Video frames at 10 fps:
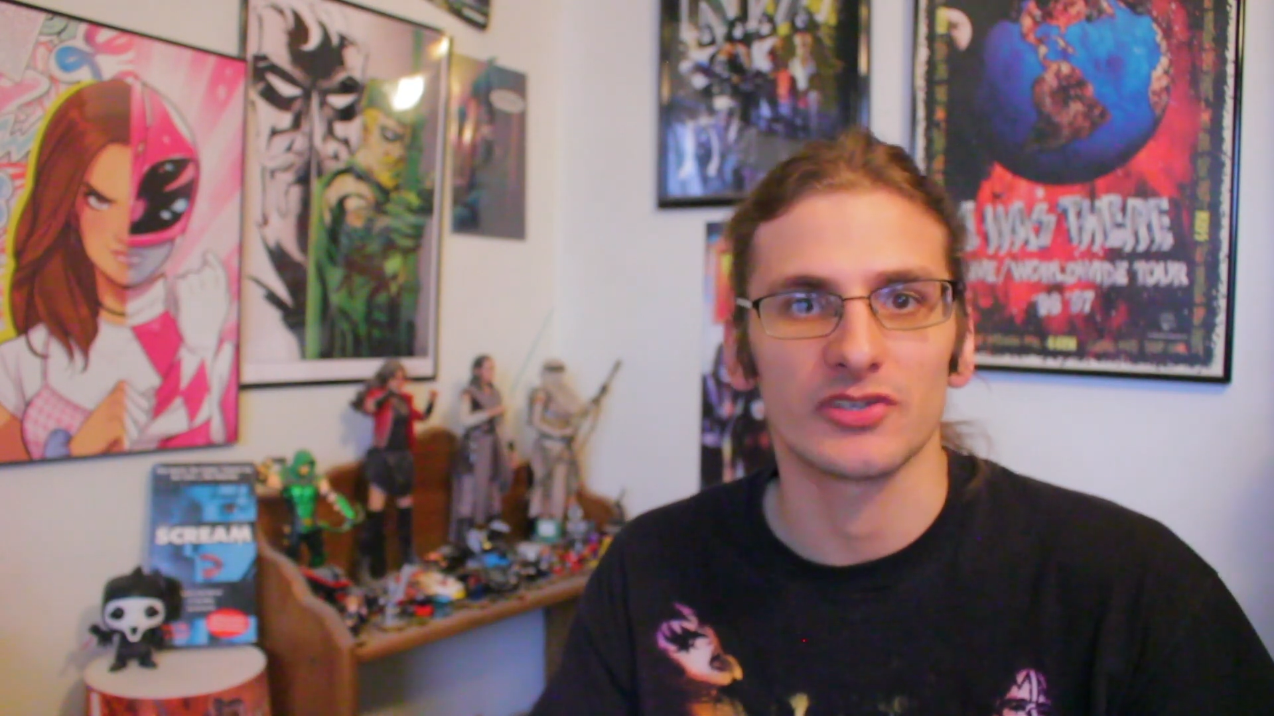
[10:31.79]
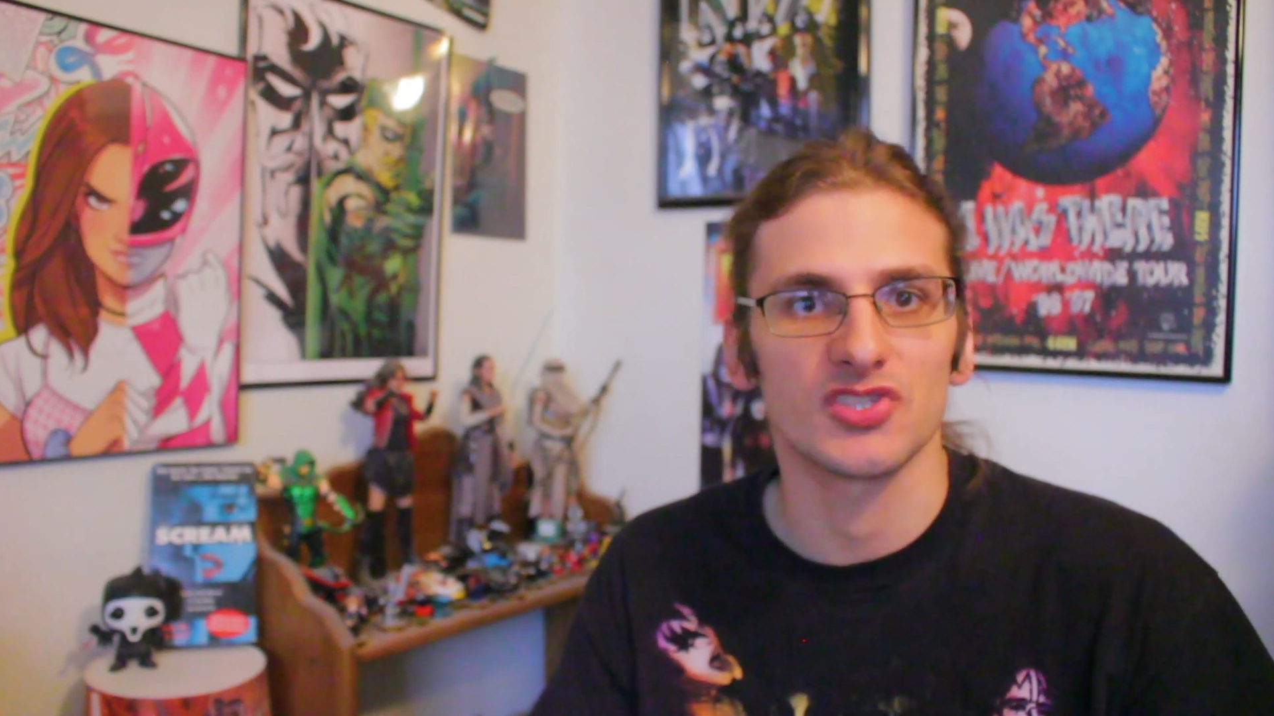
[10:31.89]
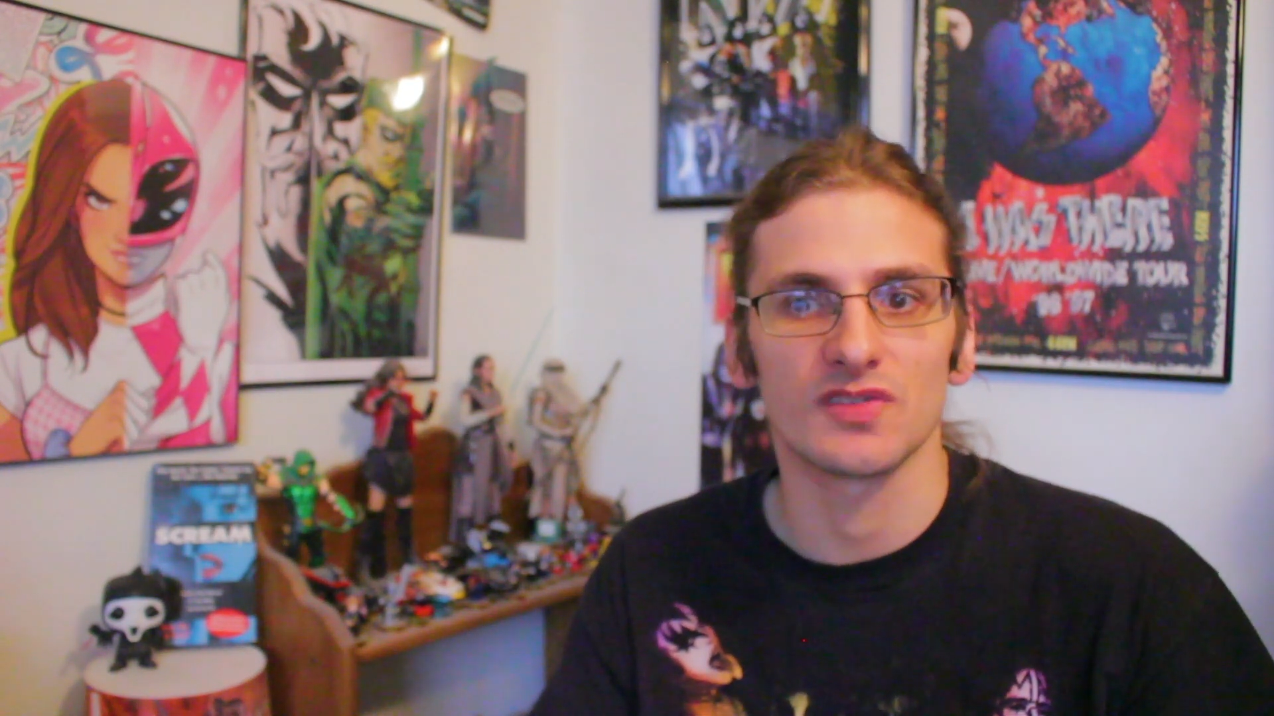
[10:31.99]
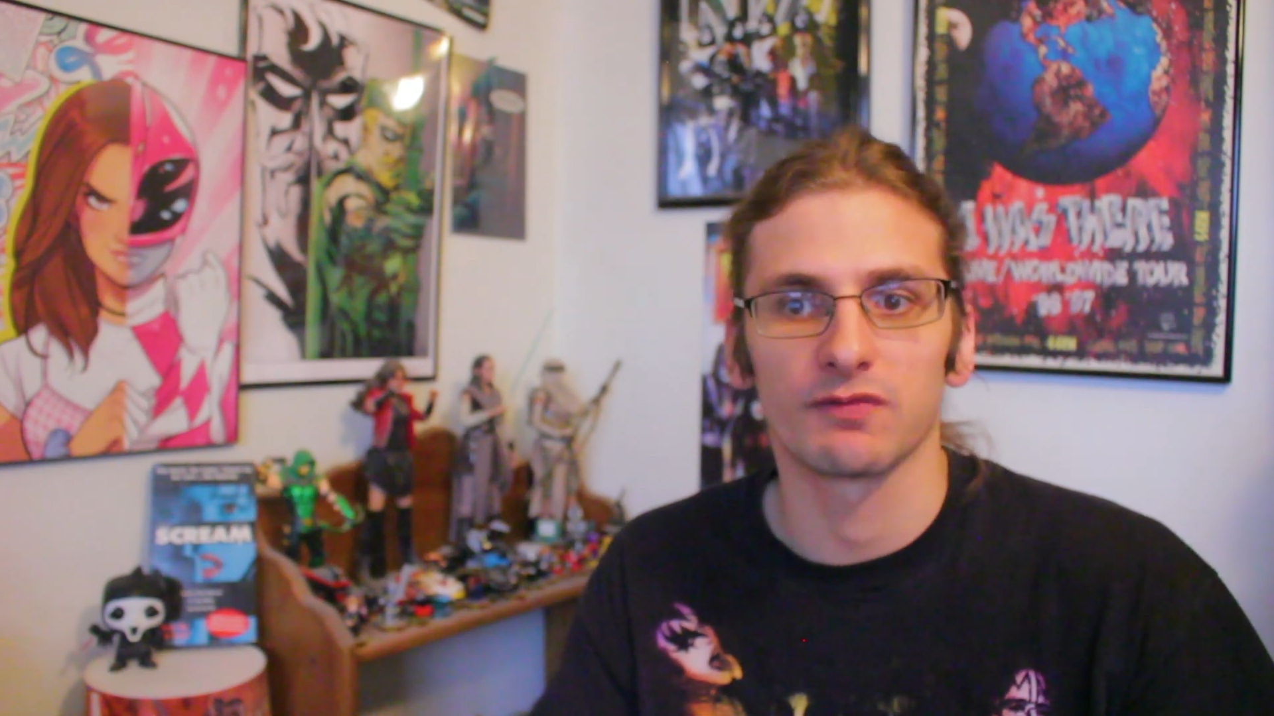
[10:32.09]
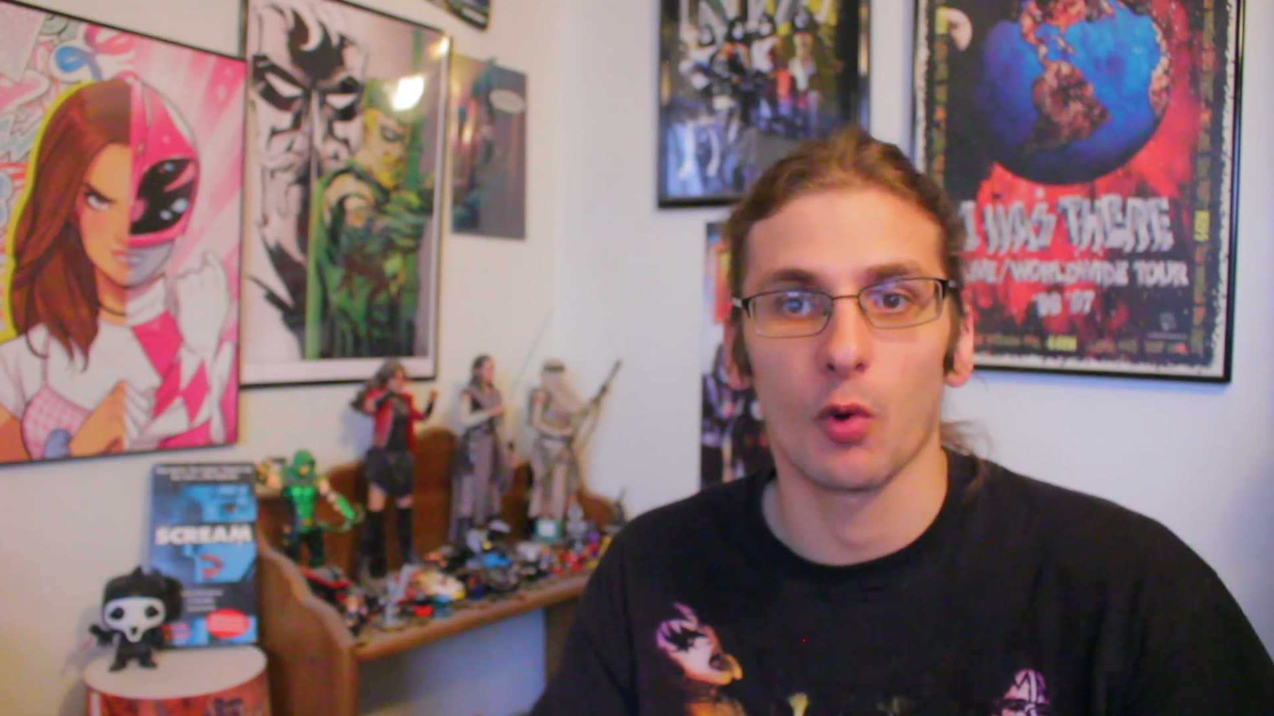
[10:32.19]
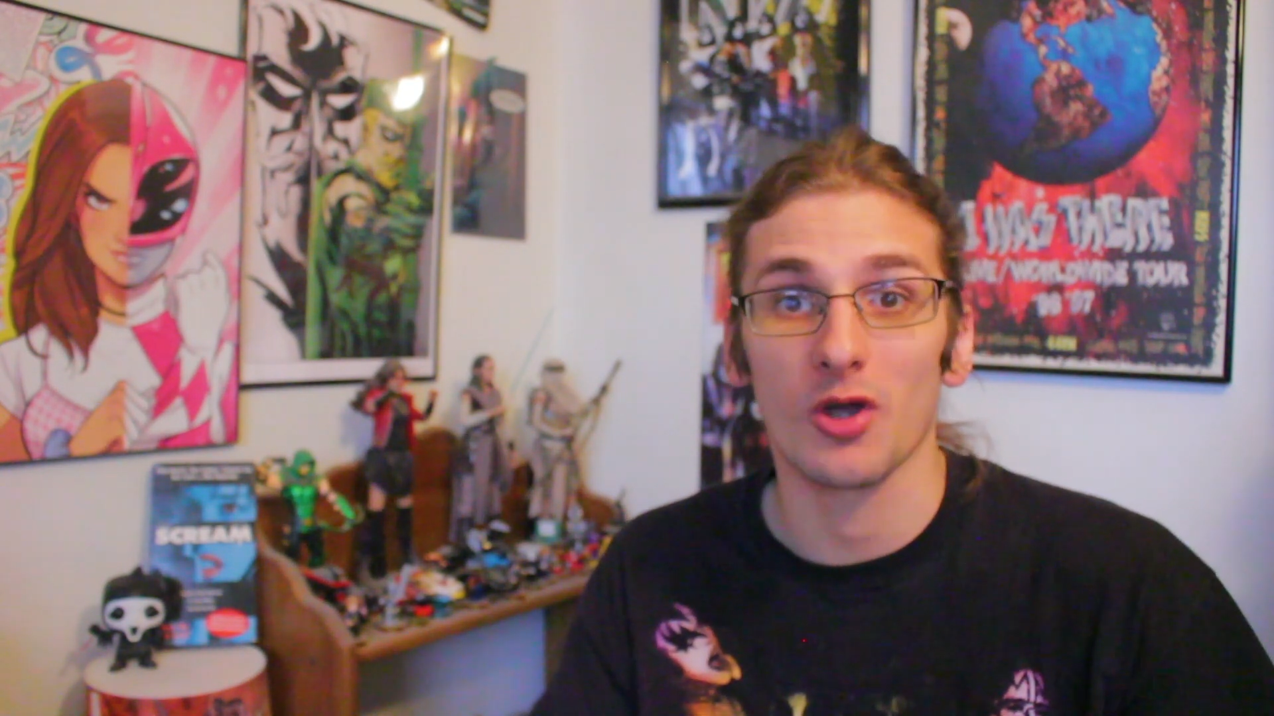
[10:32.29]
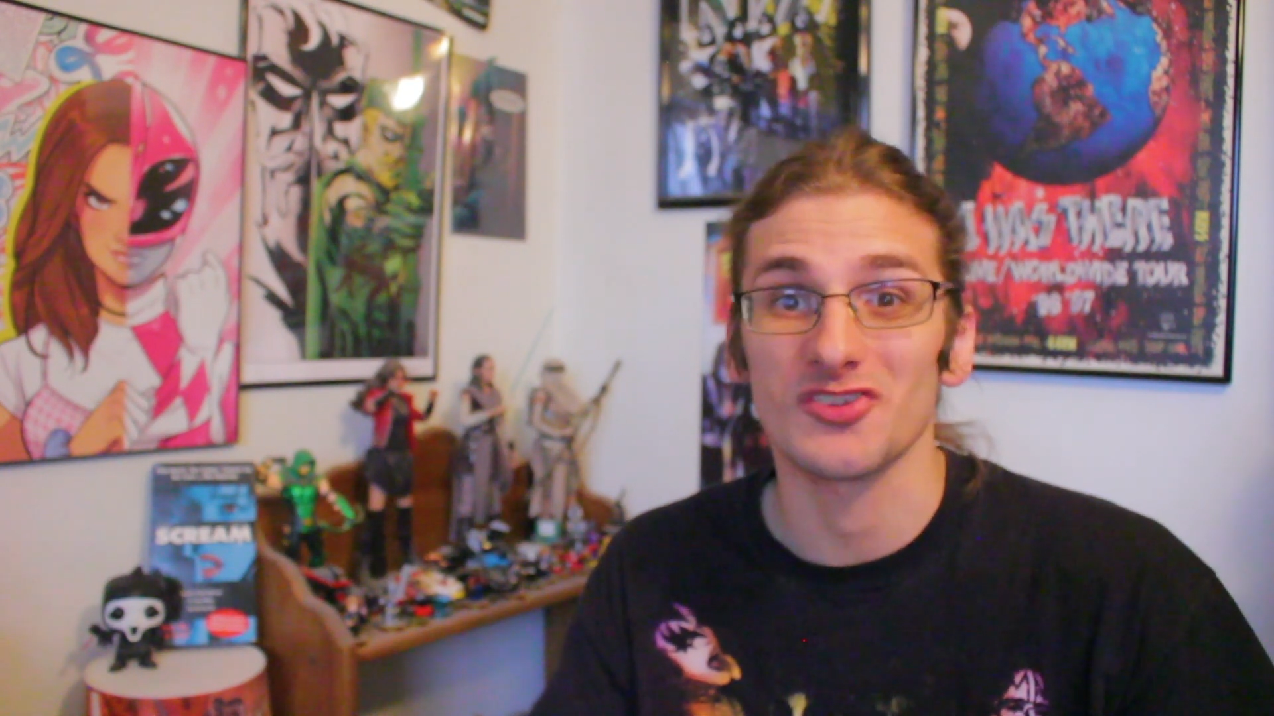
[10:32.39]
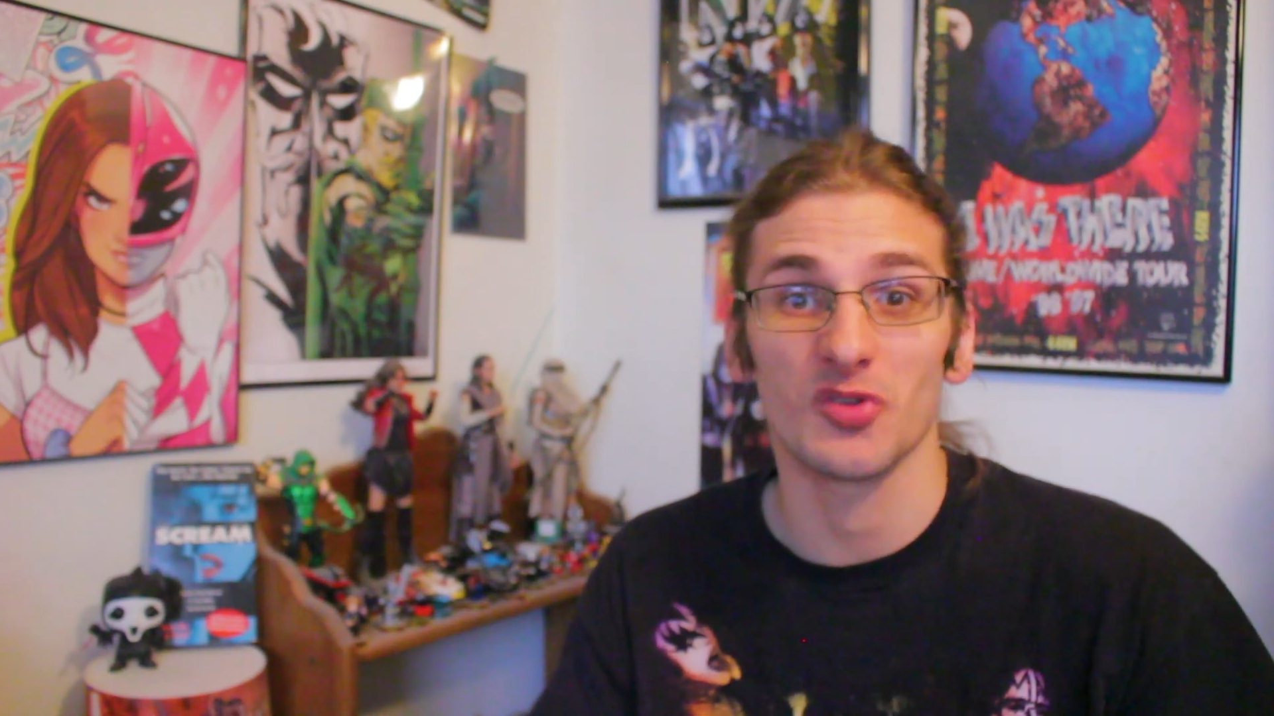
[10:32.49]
divorce